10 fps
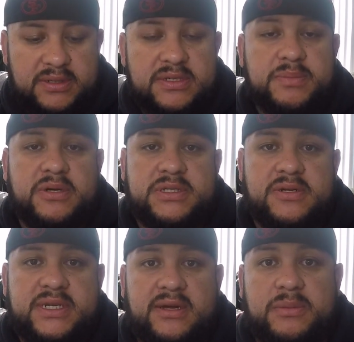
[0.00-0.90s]
soon as the boat
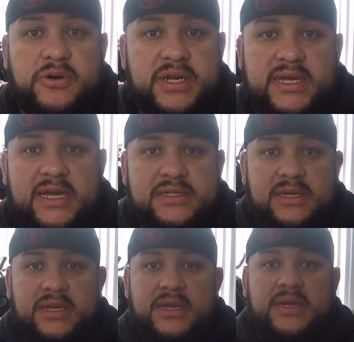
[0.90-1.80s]
slows down, I'm already
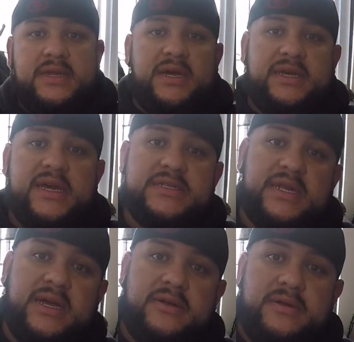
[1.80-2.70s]
casting. I cast it
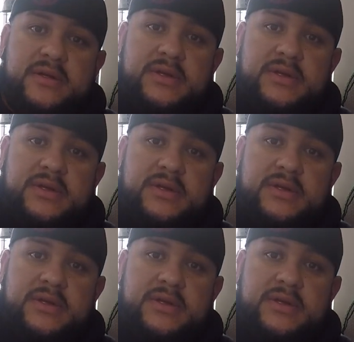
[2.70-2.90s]
out,